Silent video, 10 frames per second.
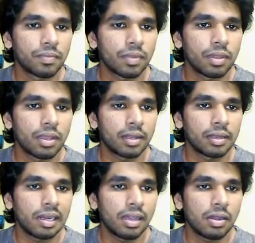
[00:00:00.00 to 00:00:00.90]
and
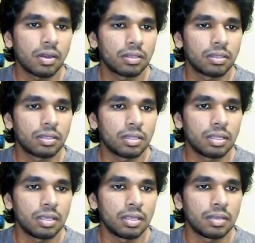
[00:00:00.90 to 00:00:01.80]
click on
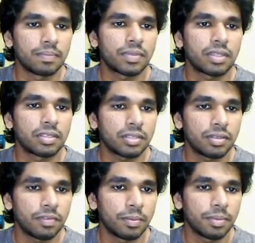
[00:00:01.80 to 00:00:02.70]
the
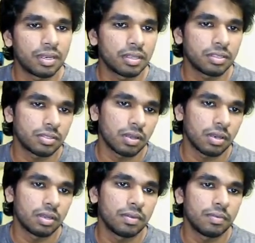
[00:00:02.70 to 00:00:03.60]
64-bit
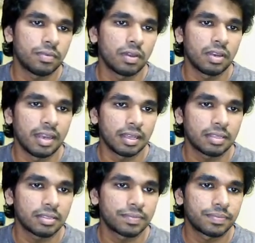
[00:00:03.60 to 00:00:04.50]
installer for Linux.